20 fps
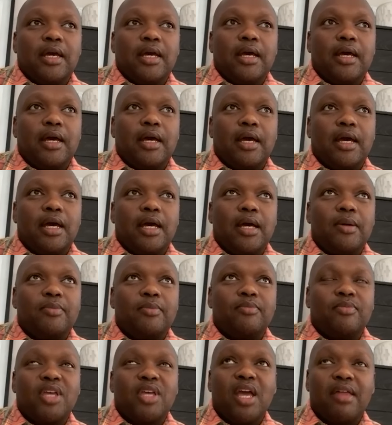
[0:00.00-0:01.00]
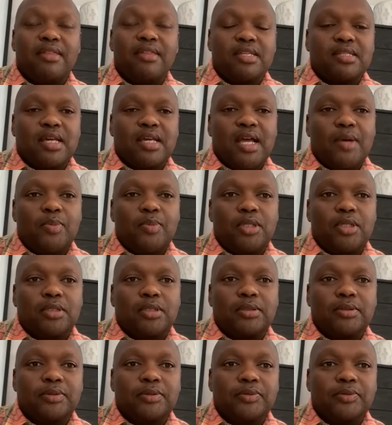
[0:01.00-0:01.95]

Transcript: Yeah, there's a couple.